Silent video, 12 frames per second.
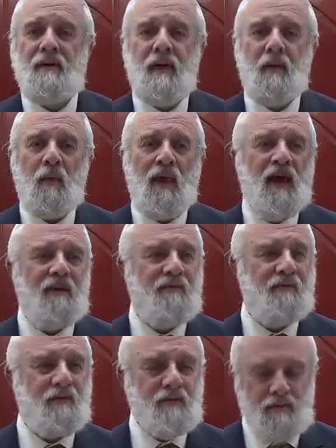that we
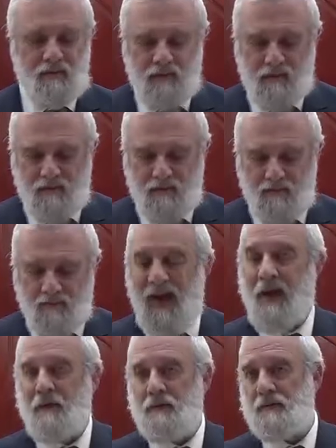have
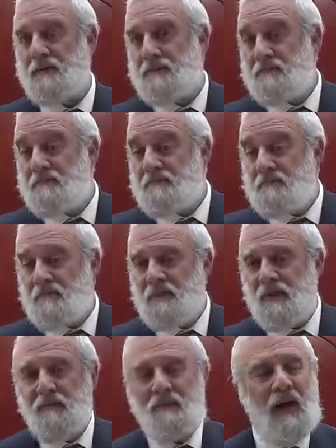battles.
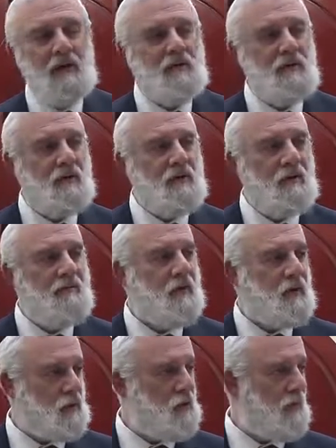Some battles are
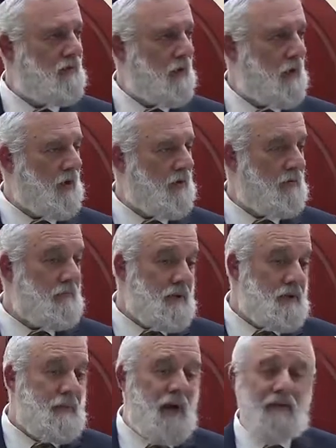difficult to avoid.
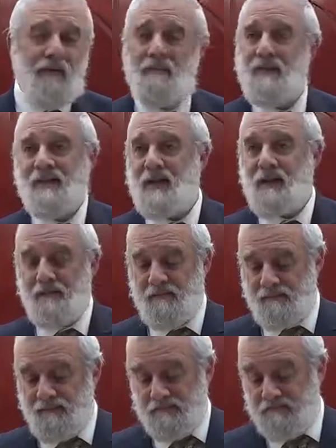It's part of the mazal.
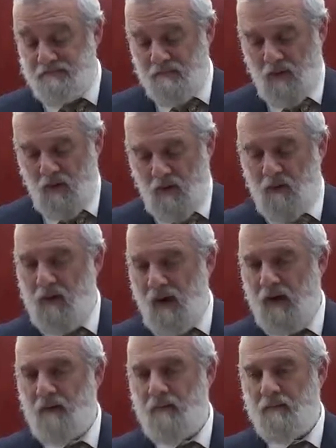
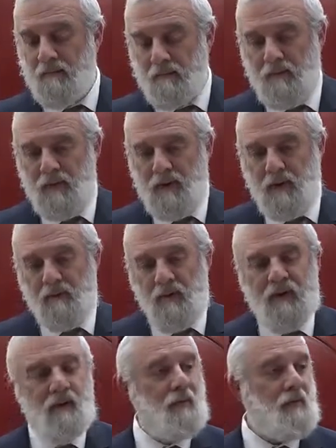Okay,
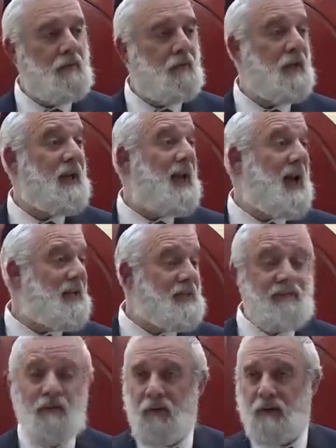what can we do? We didn't
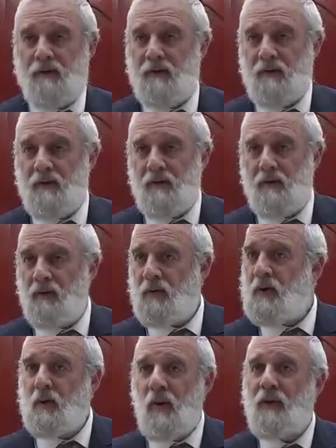ask for it. We
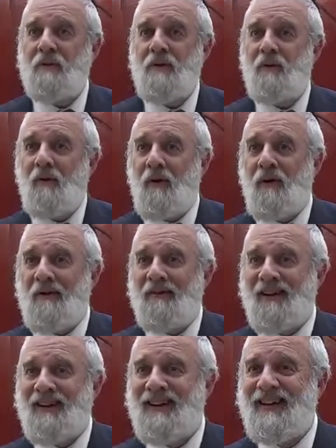didn't do anything wrong
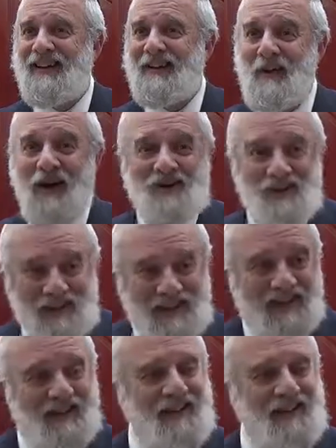to actually